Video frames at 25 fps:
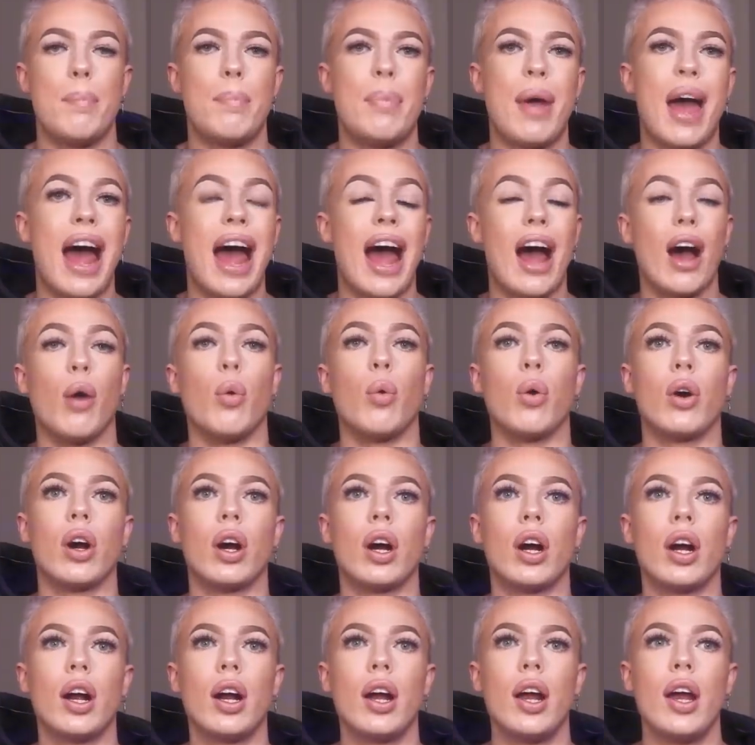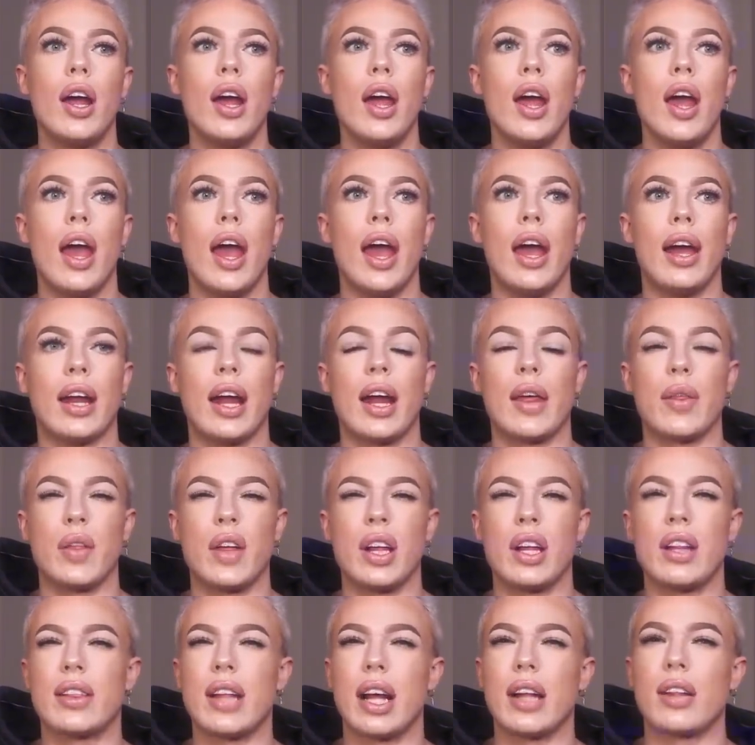power, and I
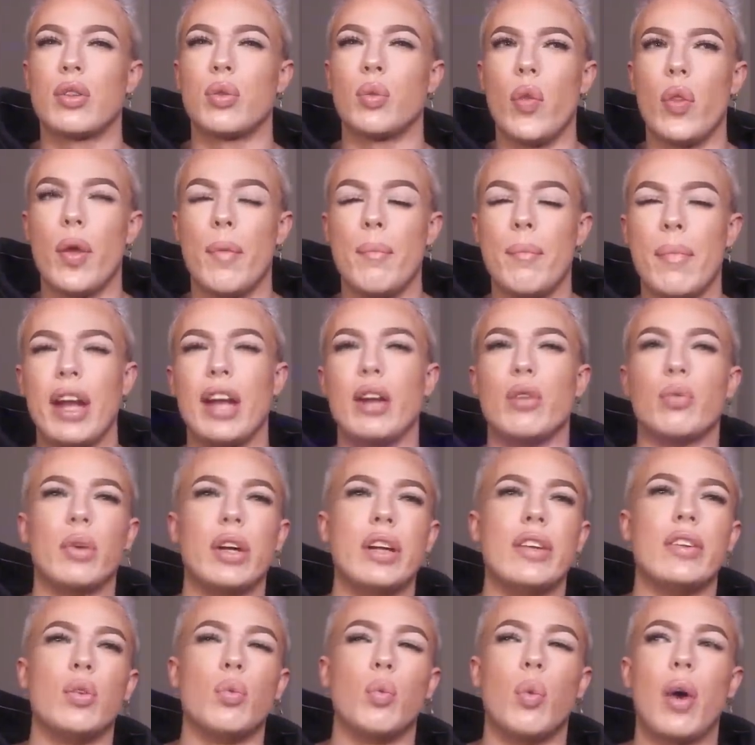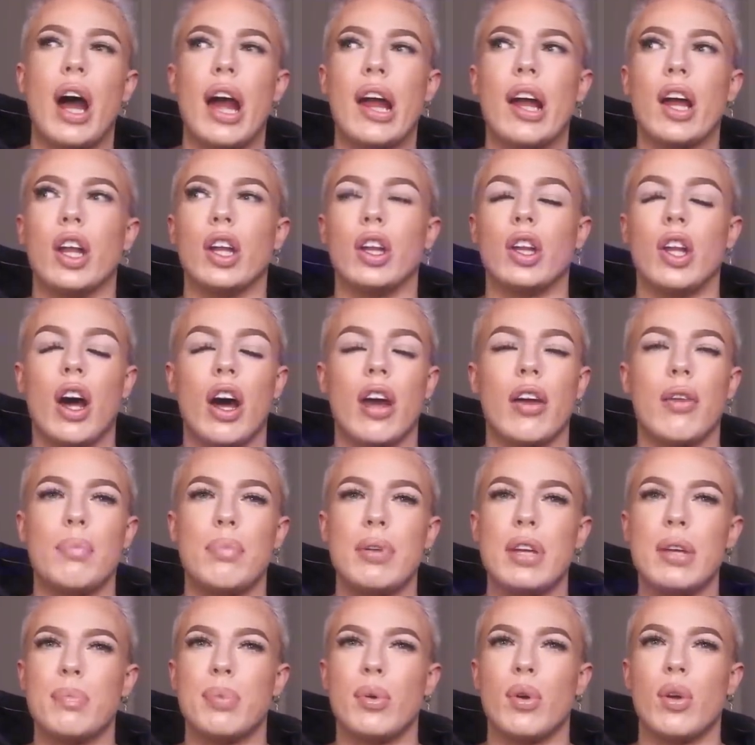think that's the main reason why a lot of
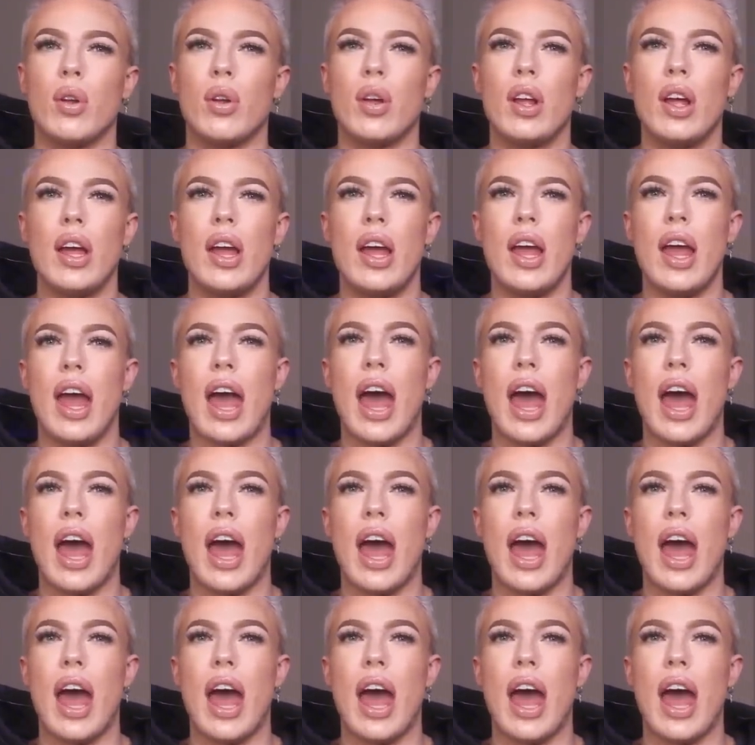people